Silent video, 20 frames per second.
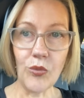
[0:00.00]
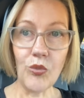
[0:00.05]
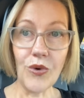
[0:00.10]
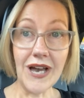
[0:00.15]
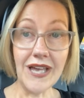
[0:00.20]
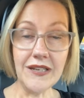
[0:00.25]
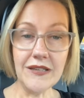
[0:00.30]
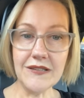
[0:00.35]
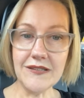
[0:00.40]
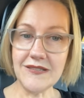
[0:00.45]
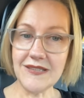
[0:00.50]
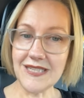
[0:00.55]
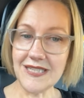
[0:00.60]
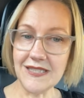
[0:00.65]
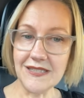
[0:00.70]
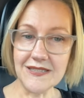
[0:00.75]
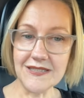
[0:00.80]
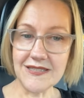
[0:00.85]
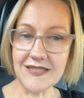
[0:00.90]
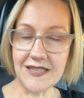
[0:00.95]
And one of the
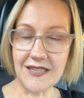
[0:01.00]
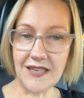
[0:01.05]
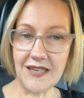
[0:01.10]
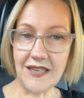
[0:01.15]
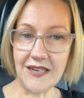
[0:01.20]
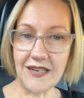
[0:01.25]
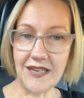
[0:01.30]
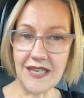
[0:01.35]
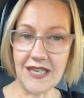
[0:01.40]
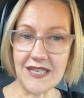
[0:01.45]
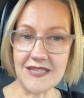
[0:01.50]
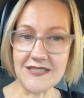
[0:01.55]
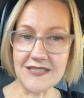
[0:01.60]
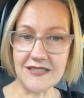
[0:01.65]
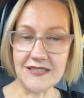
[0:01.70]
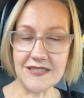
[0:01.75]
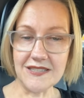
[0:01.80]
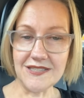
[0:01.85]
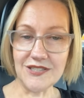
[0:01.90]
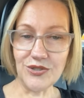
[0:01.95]
things that
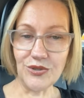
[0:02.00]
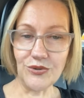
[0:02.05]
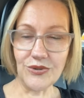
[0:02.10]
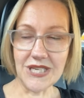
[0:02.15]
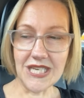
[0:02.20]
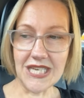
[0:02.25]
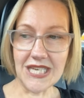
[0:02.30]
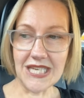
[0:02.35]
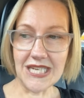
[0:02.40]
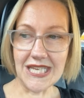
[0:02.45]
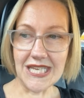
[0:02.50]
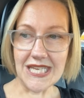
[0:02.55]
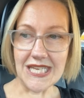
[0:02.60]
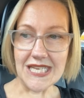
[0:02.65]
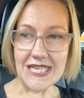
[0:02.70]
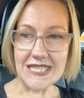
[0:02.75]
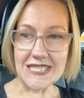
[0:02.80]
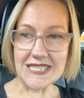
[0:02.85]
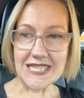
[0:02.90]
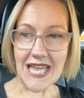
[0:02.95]
is in this toolkit
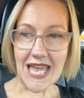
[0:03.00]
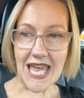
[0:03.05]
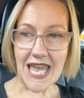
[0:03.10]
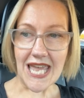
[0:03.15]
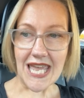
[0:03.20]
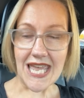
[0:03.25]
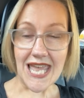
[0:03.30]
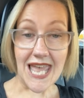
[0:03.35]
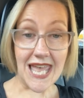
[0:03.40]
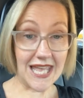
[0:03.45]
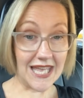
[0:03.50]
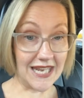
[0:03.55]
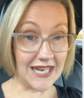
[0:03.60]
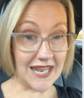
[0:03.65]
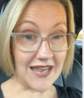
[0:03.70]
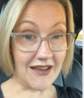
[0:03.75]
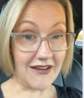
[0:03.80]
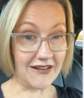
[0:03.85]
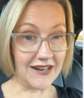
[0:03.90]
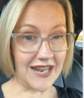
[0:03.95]
is a
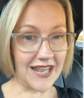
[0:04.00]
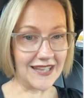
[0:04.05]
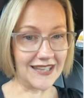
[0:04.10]
handout.